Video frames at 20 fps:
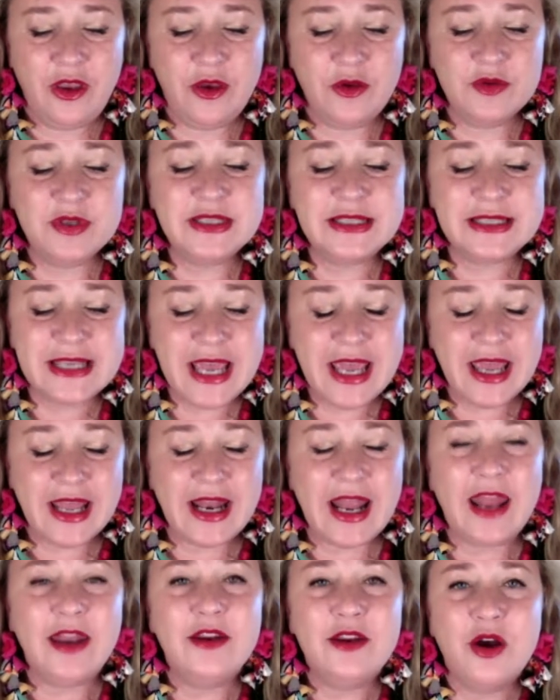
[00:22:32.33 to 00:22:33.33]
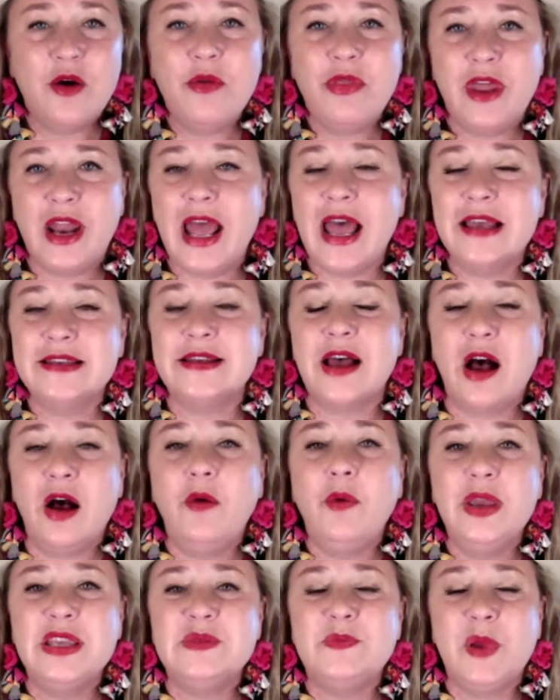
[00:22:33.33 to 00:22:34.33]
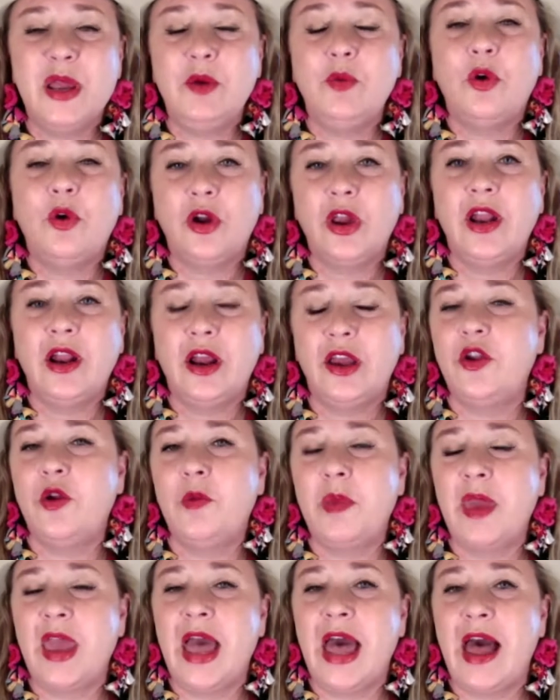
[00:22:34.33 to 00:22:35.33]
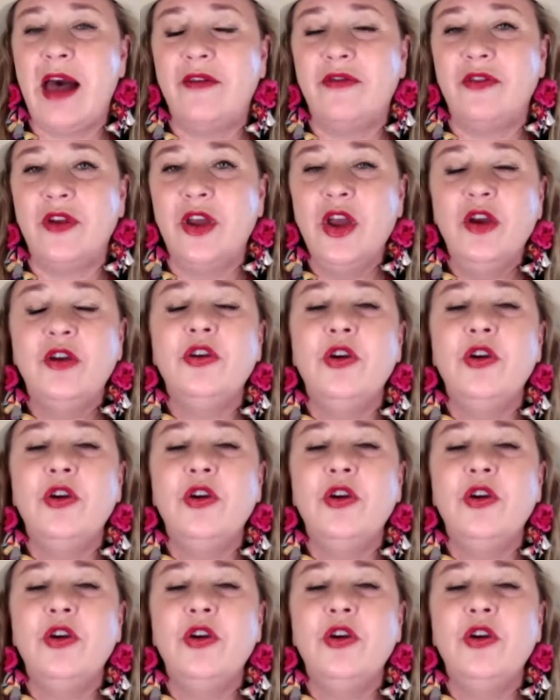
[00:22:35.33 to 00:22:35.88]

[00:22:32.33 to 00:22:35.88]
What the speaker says: you see it and know that it has always been working on your behalf.